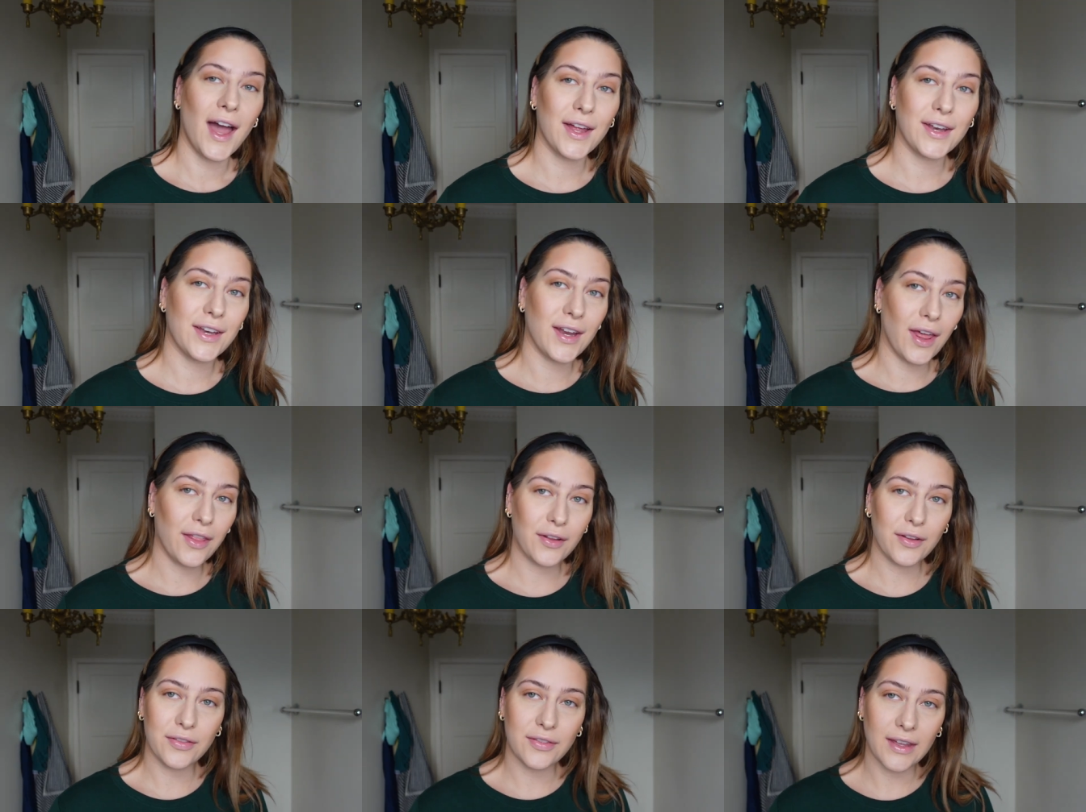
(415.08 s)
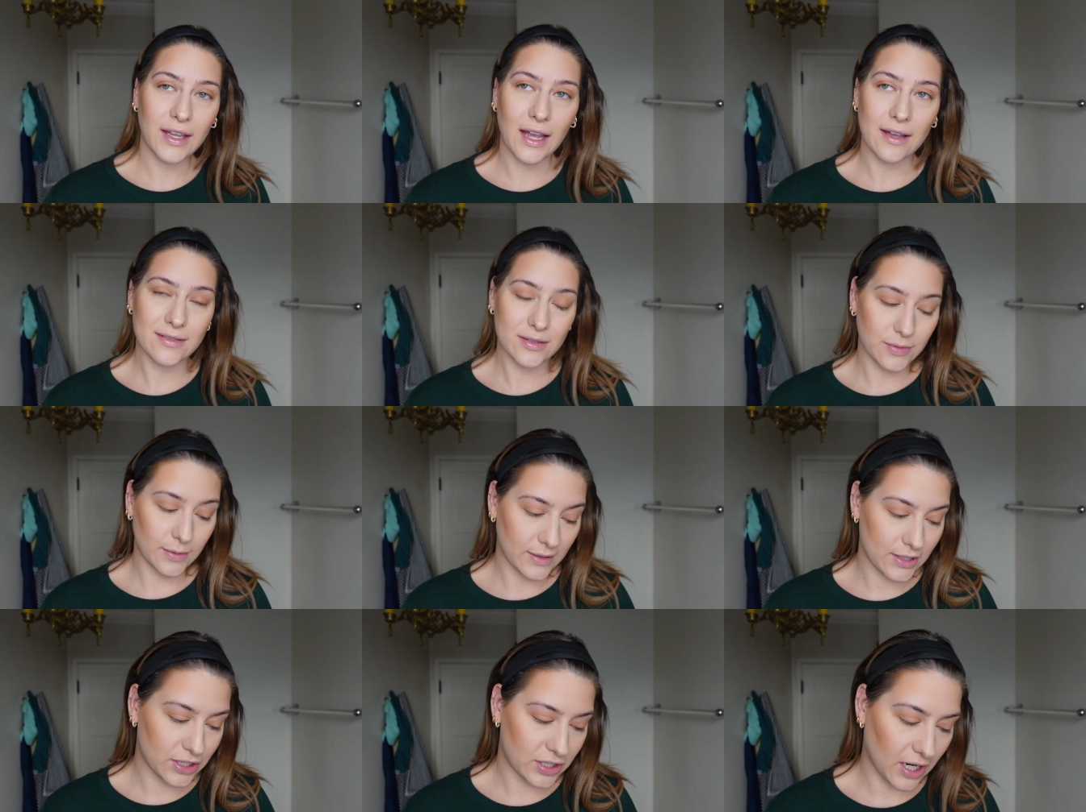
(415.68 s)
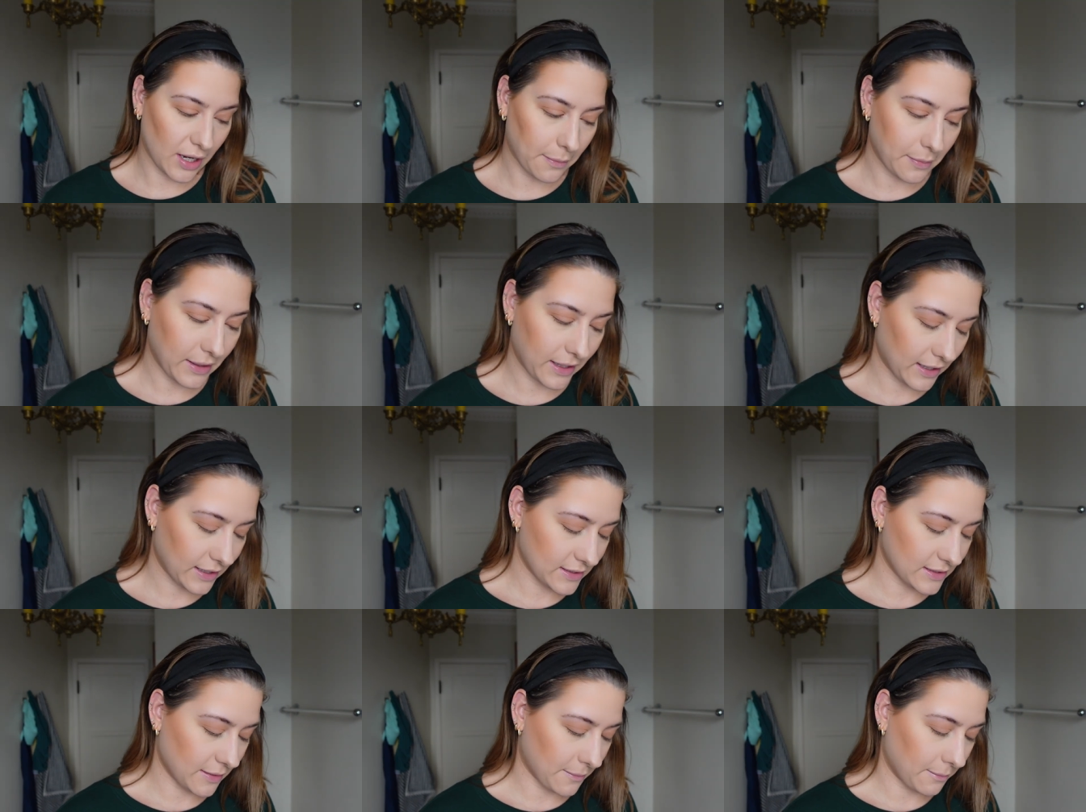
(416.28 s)
Another thing I've switched up
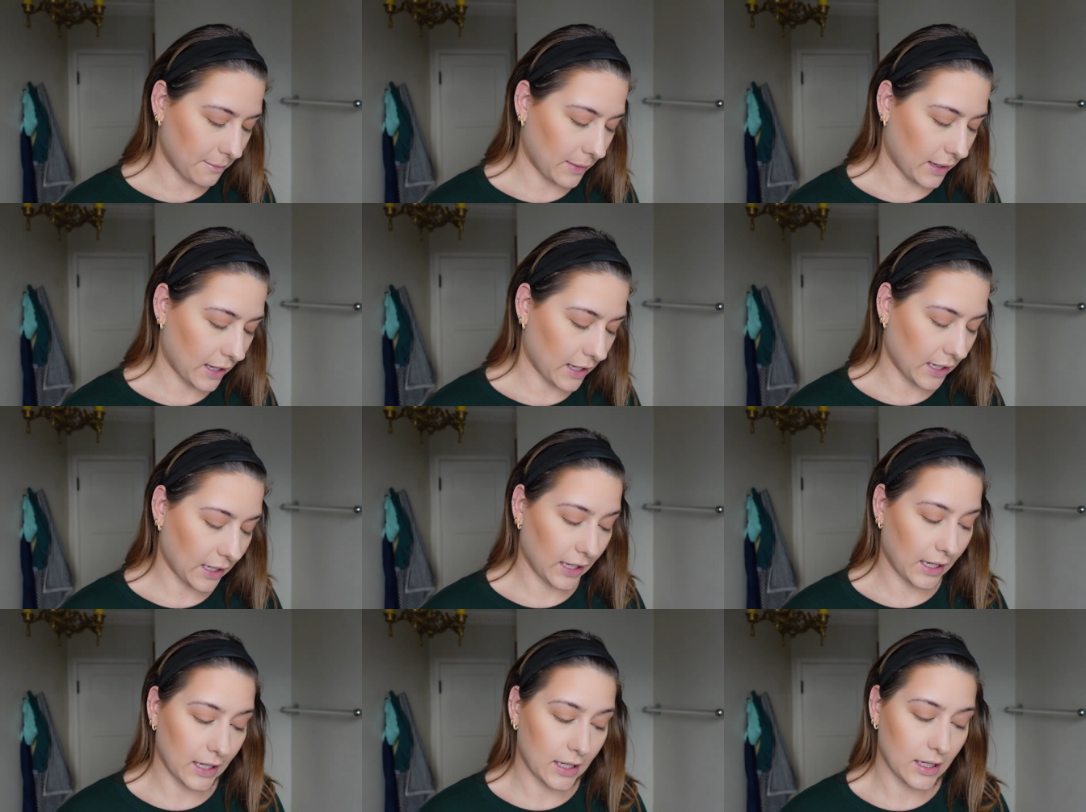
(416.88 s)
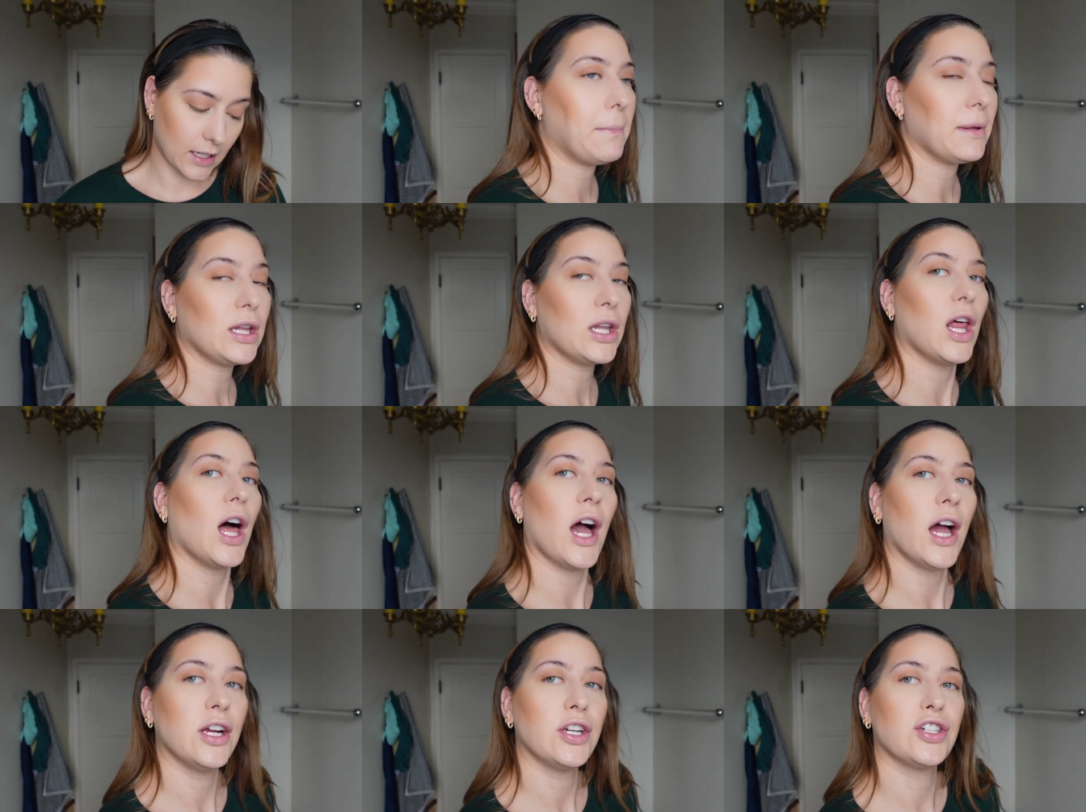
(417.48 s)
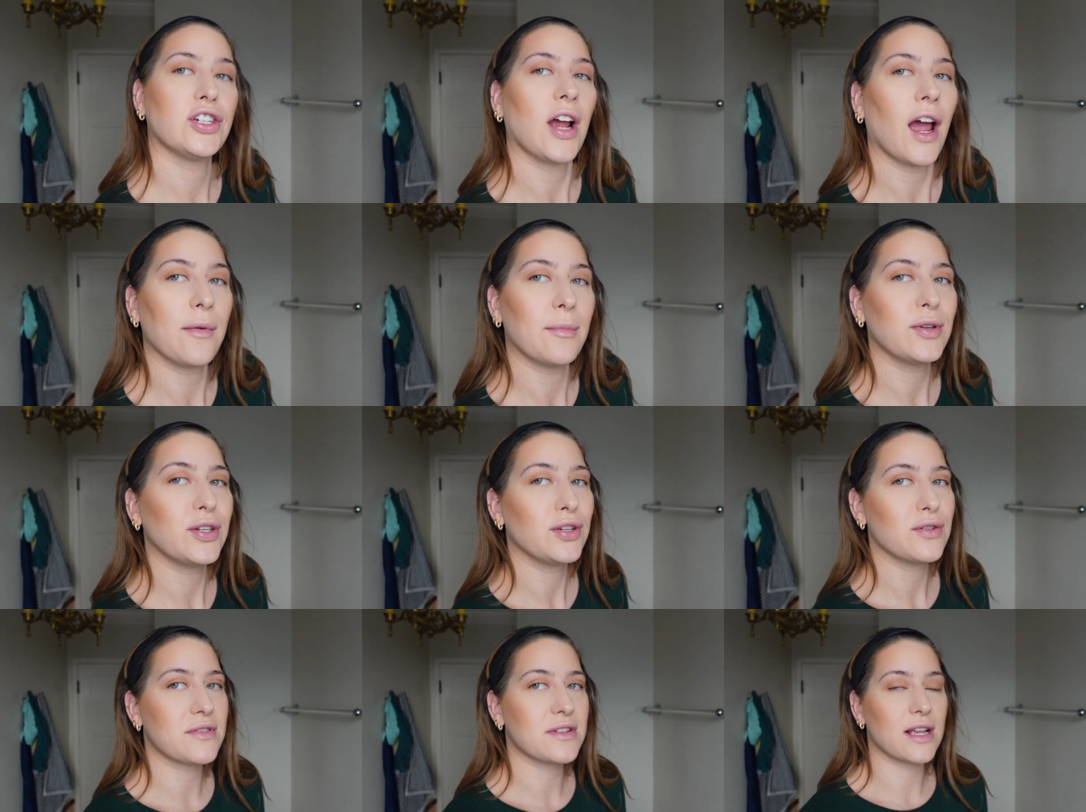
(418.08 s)
is my blush. I've
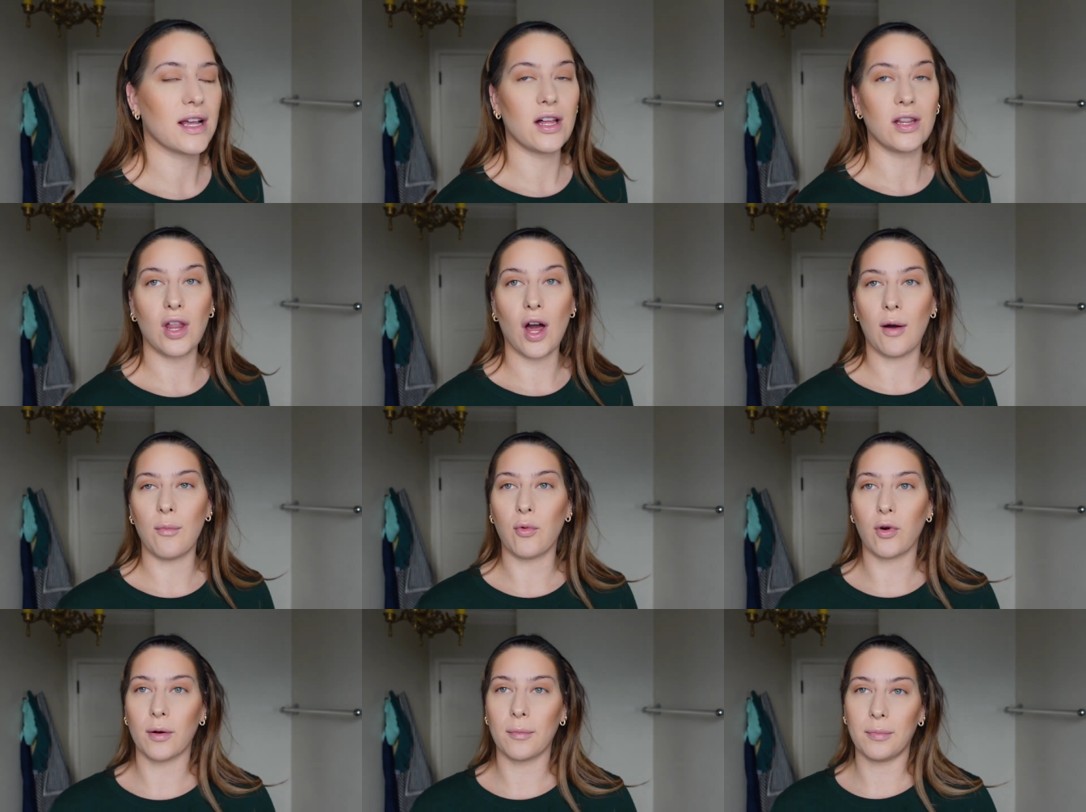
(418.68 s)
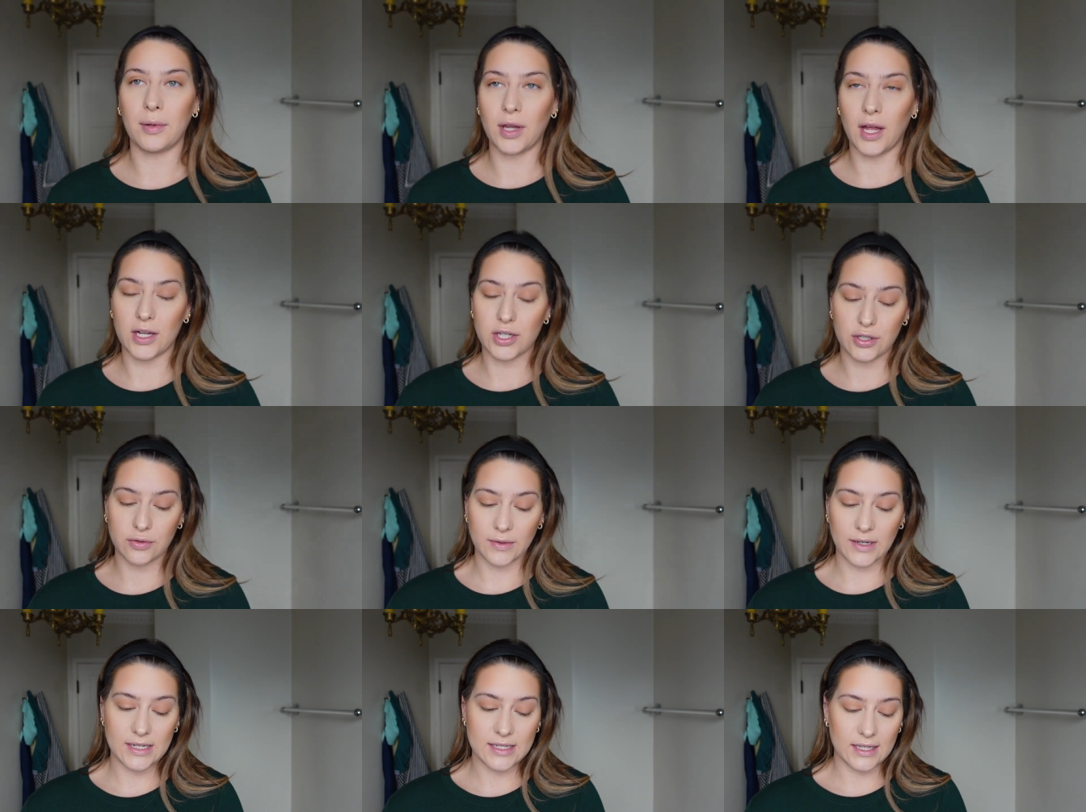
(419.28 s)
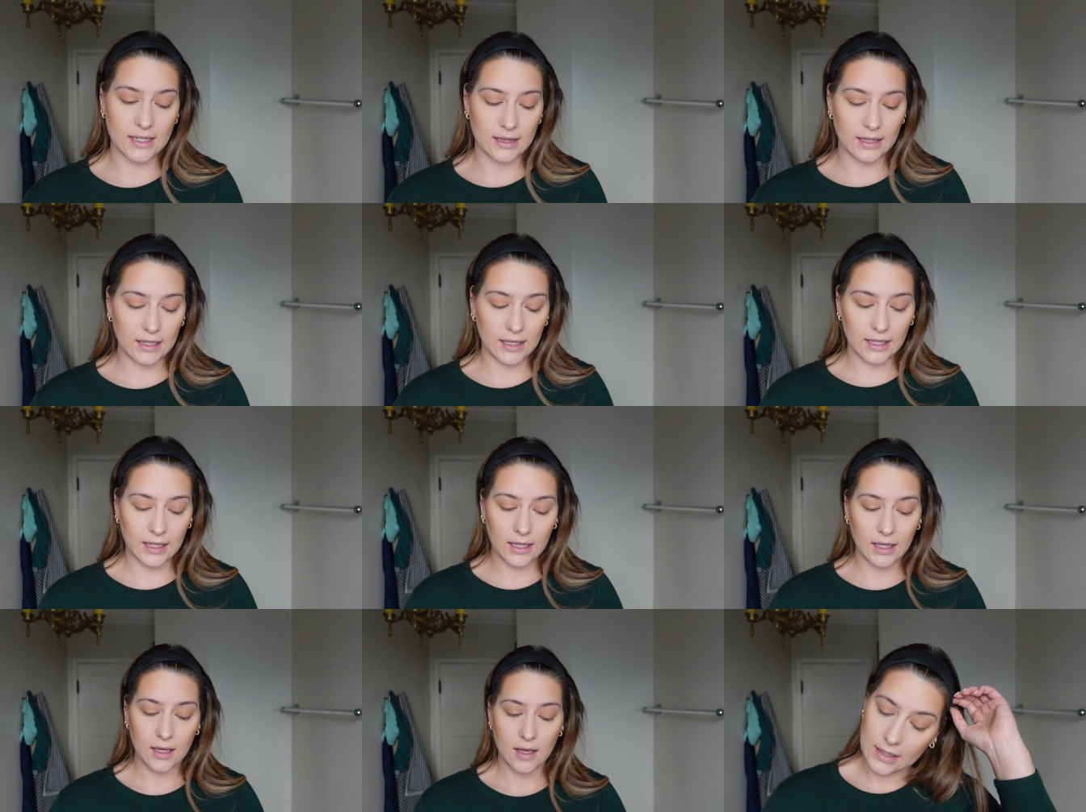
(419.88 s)
been using a lot more blush recently.